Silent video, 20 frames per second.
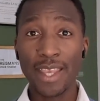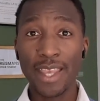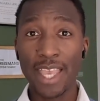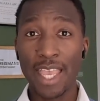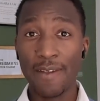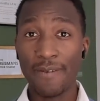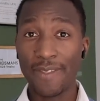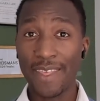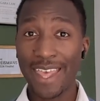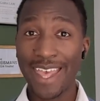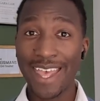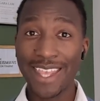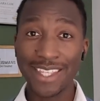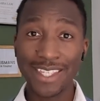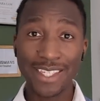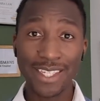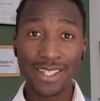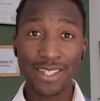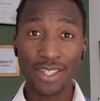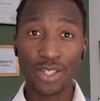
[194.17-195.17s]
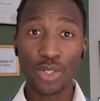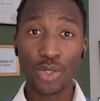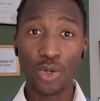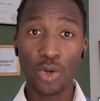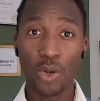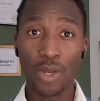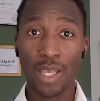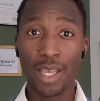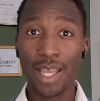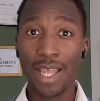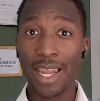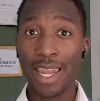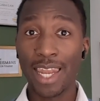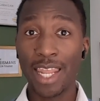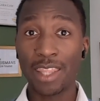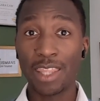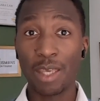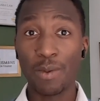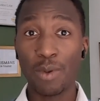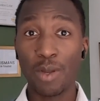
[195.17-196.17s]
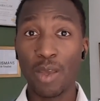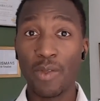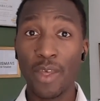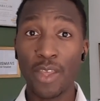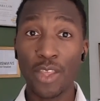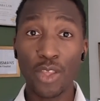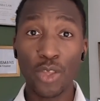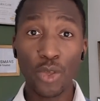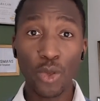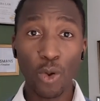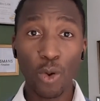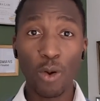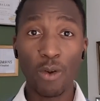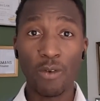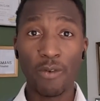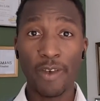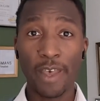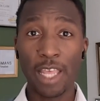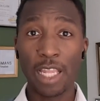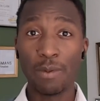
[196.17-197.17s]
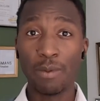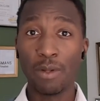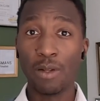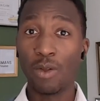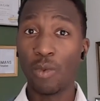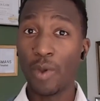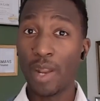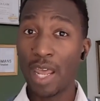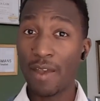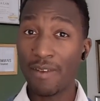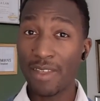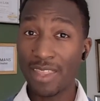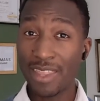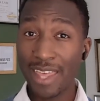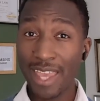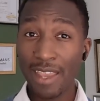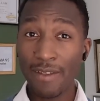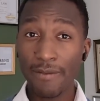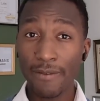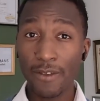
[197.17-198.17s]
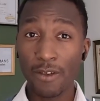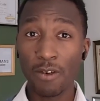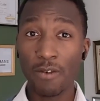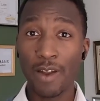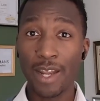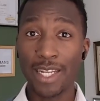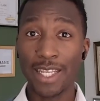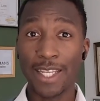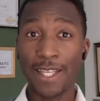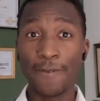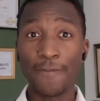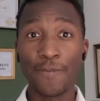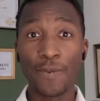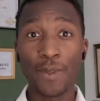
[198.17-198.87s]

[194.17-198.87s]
If they're hesitant to talk, let them know that you're available whenever they feel ready